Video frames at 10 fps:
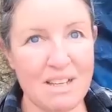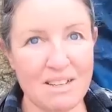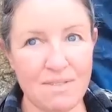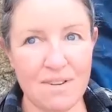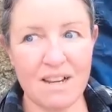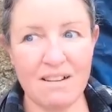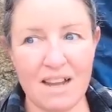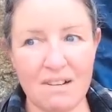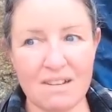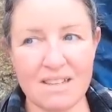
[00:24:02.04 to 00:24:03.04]
me to figure
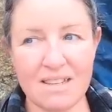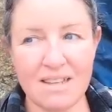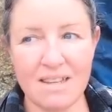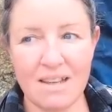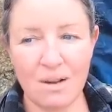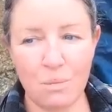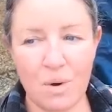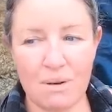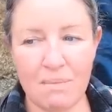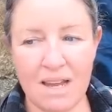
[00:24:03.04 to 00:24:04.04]
out
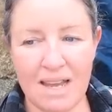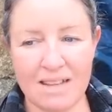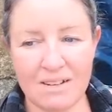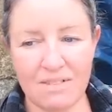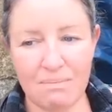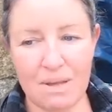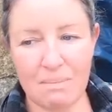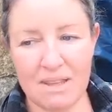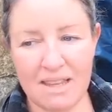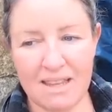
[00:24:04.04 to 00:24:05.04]
what my sort of
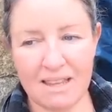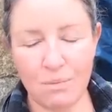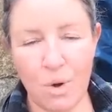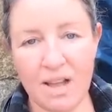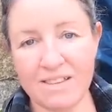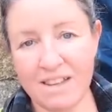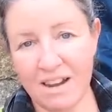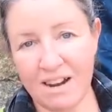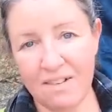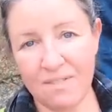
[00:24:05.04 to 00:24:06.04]
maybe wants
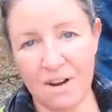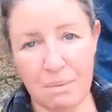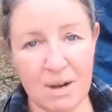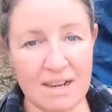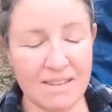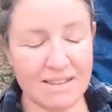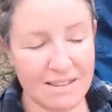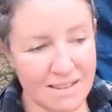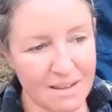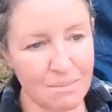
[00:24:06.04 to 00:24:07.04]
are for upgrading the
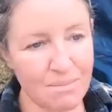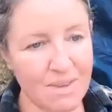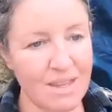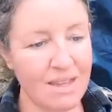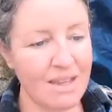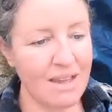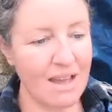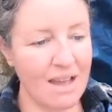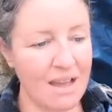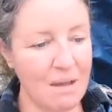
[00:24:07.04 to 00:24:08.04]
system.
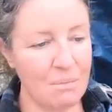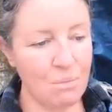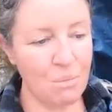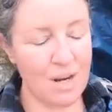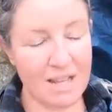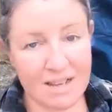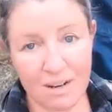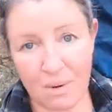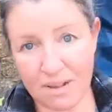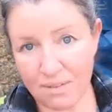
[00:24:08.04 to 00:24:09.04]
When I look
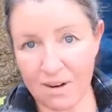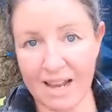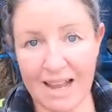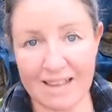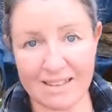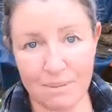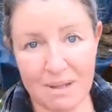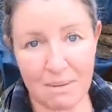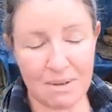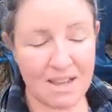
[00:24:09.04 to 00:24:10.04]
at a weather forecast, I'll
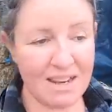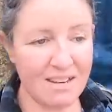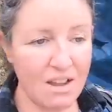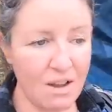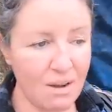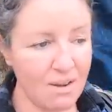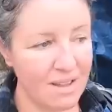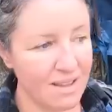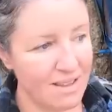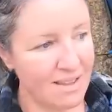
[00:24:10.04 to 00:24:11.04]
be able to kind of know
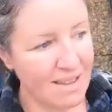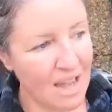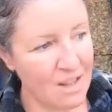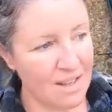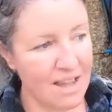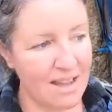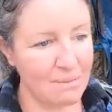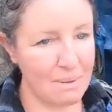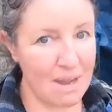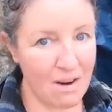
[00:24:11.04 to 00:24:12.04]
how
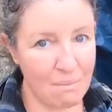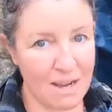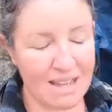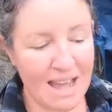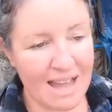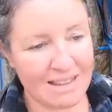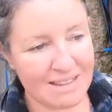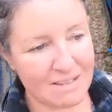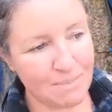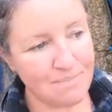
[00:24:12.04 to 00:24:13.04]
long my power might
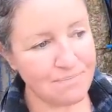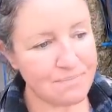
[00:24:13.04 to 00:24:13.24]
last